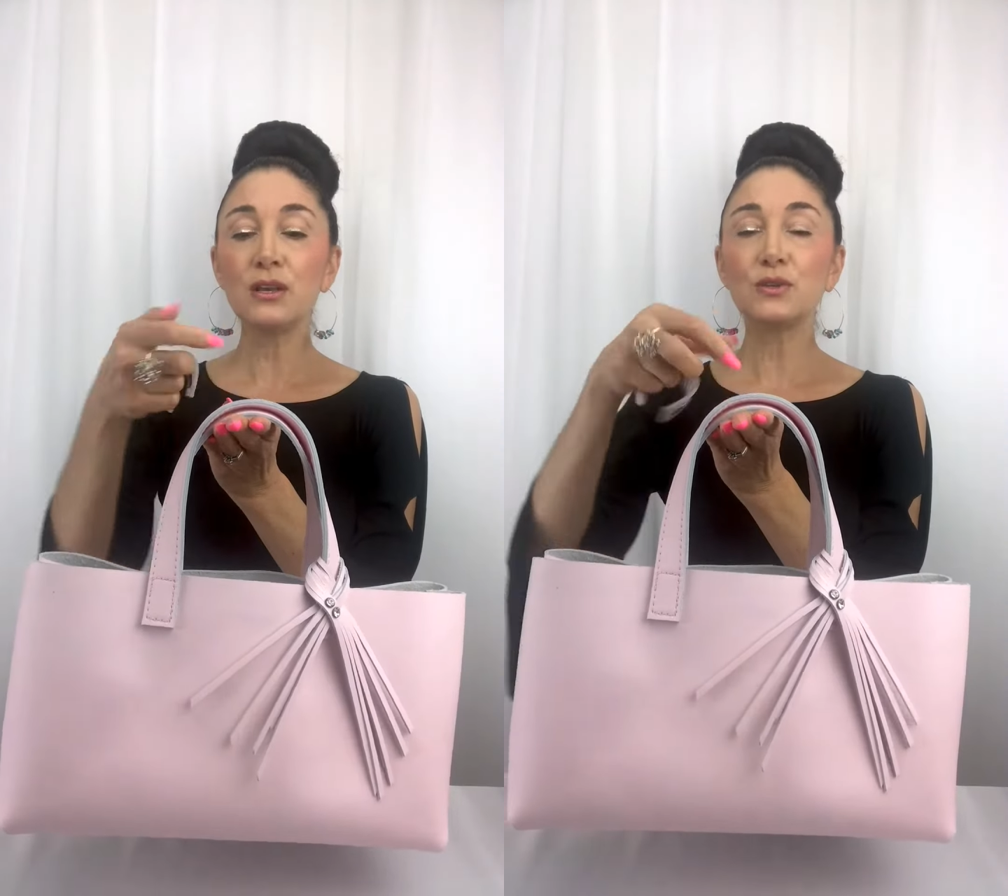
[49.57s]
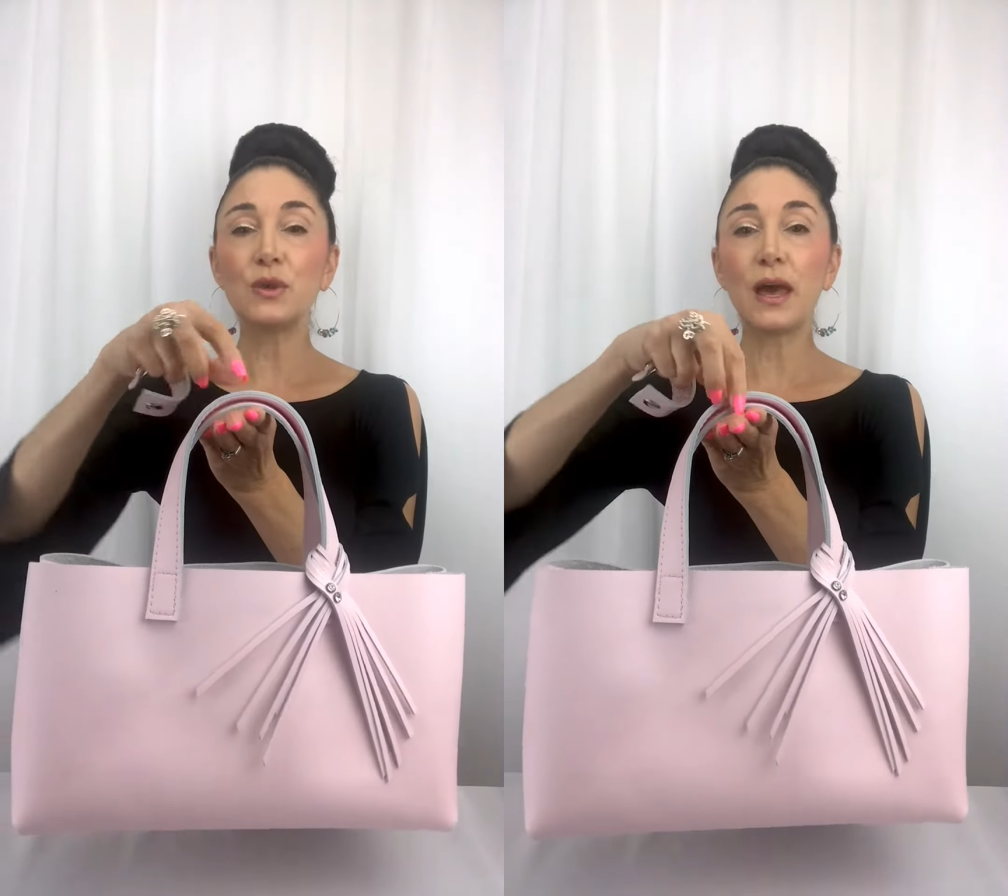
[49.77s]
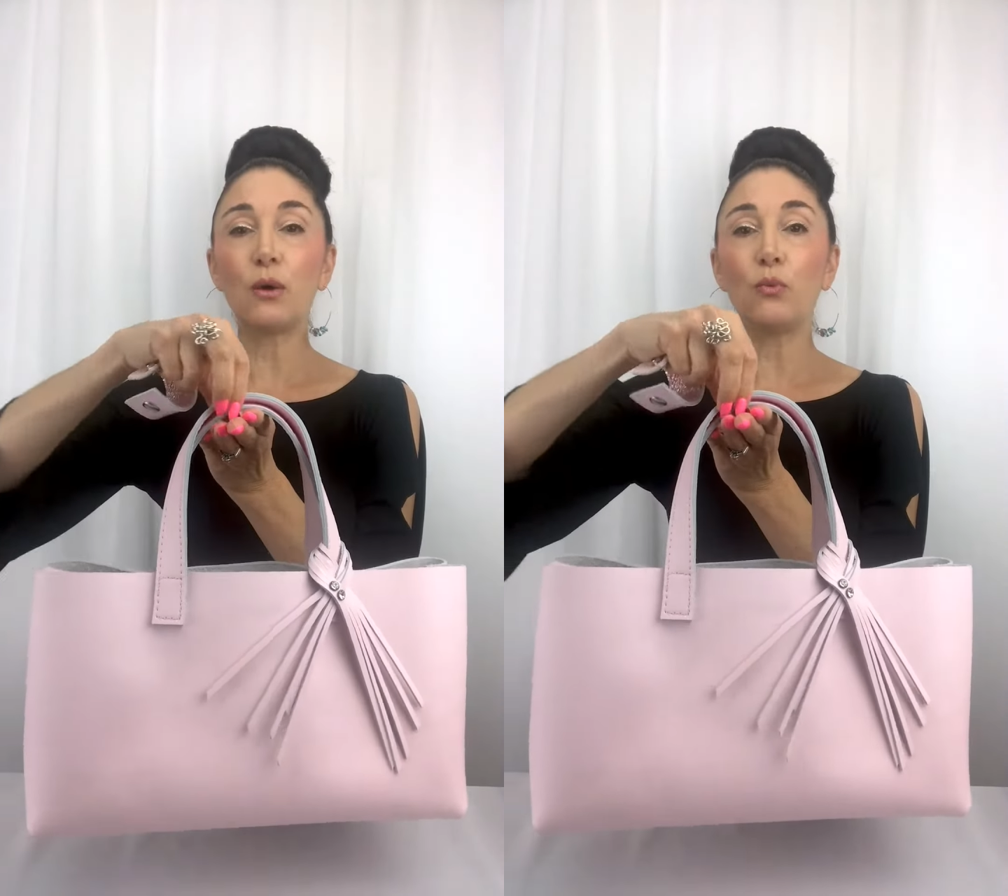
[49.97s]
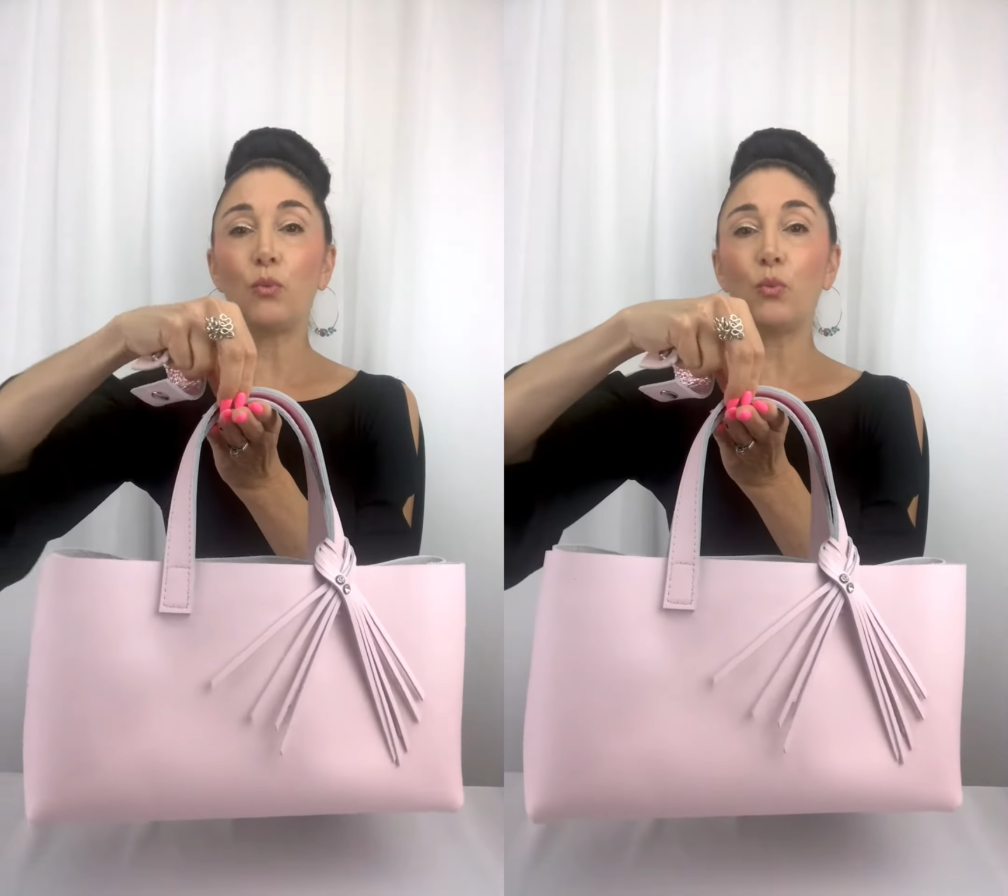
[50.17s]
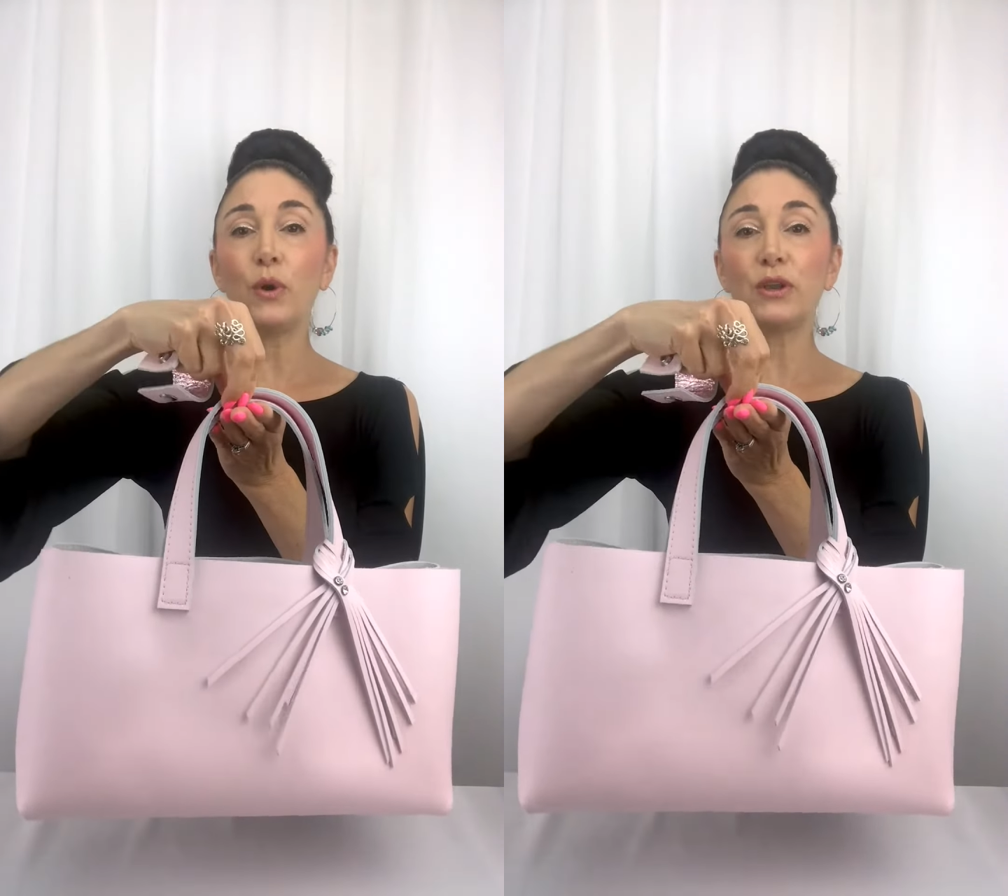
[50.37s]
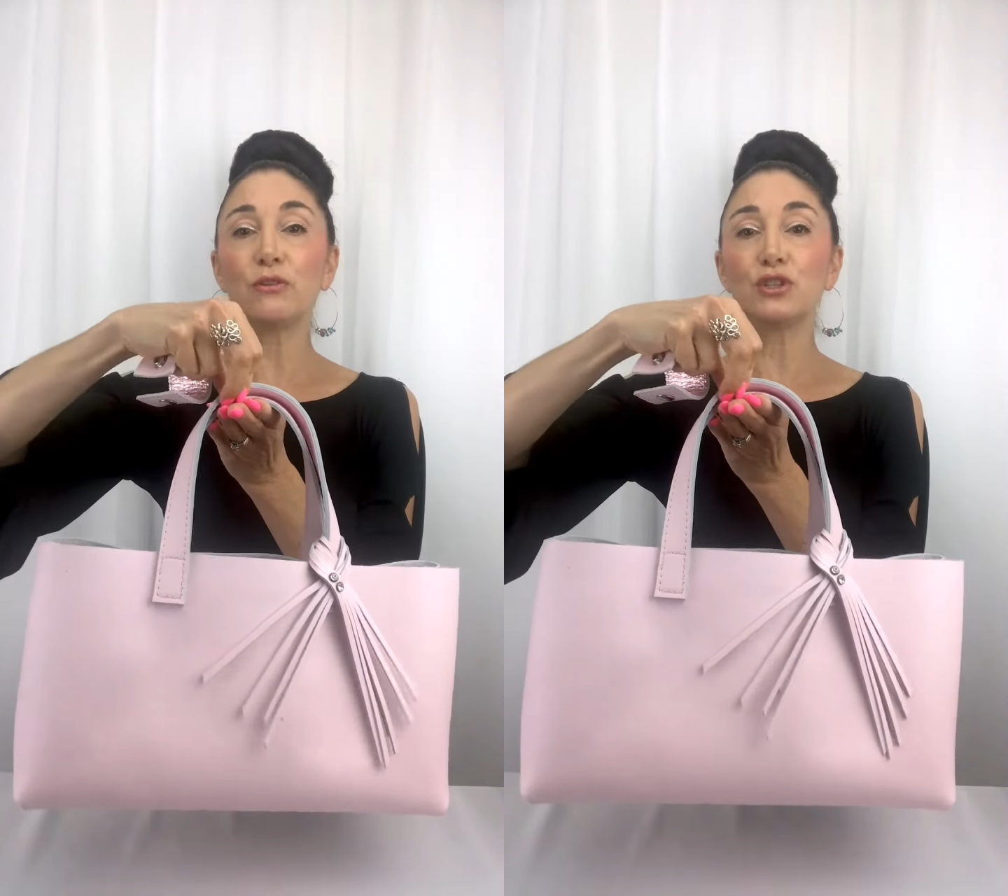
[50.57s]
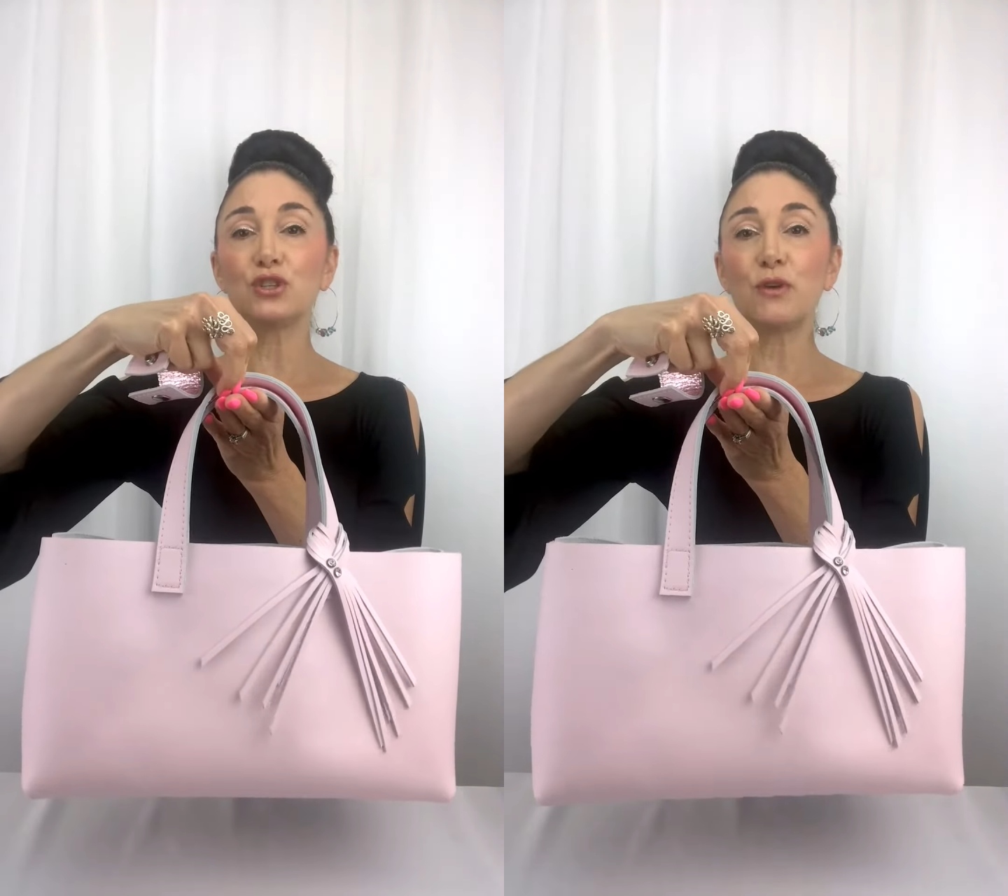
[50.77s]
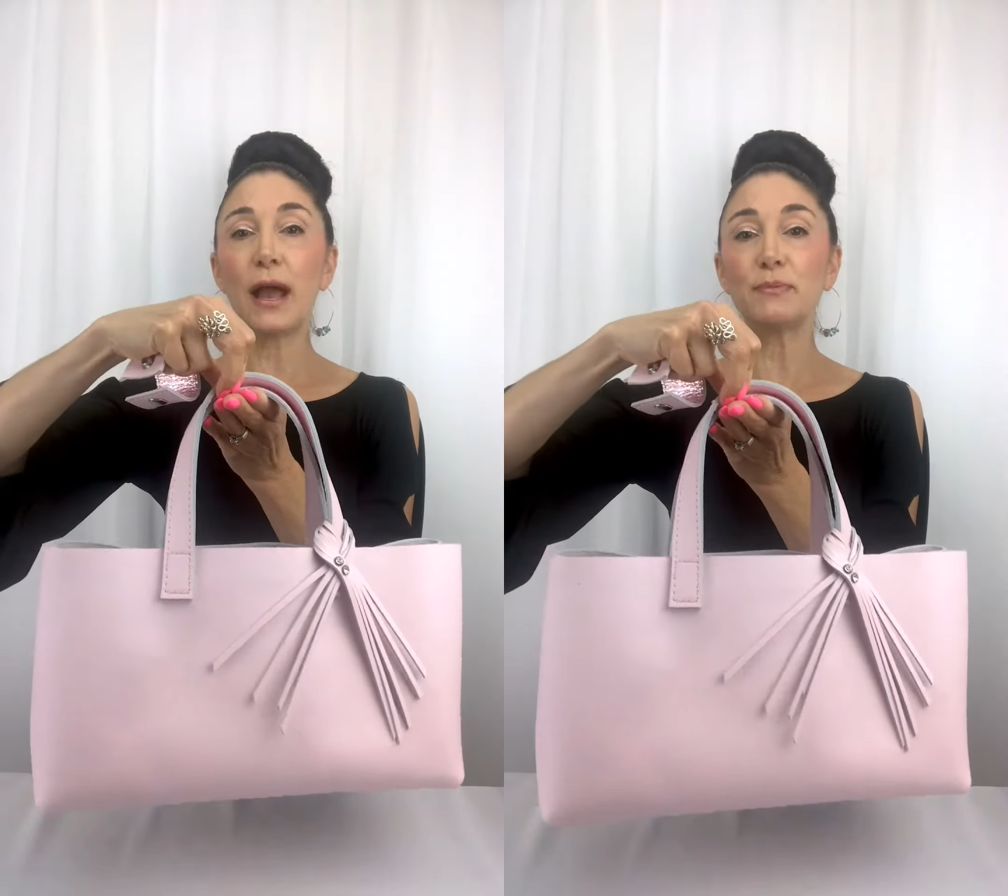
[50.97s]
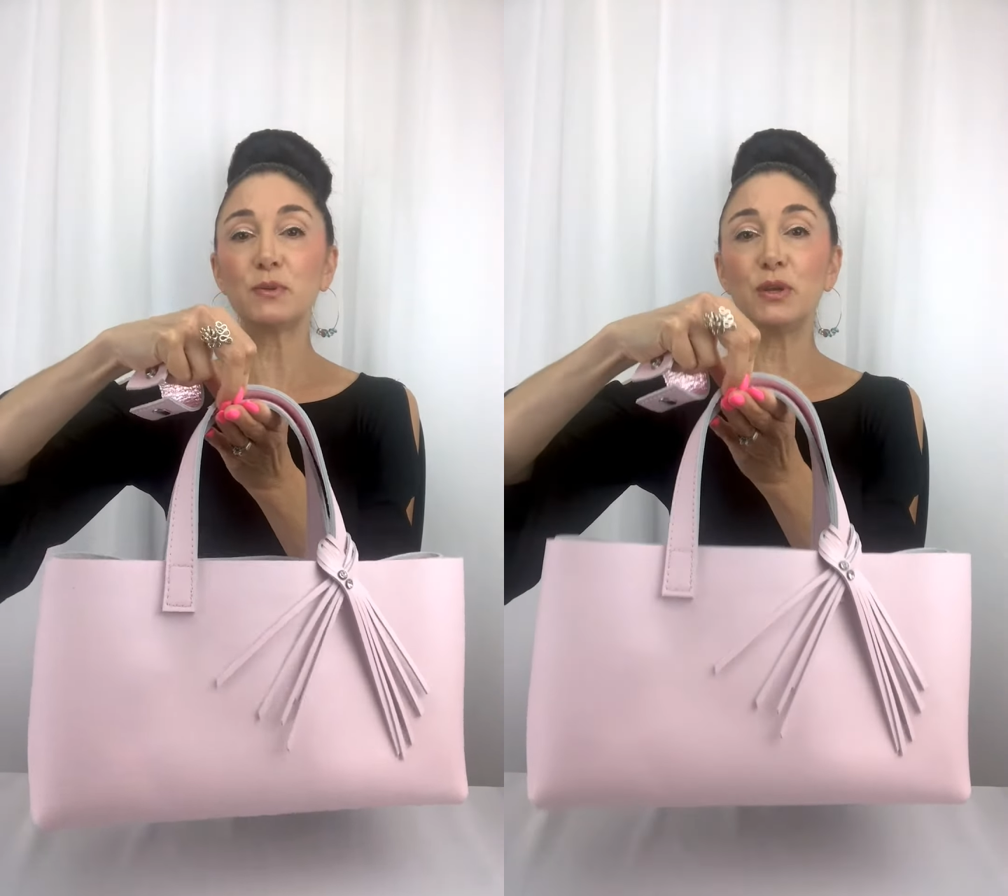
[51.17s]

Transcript: so that when your straps,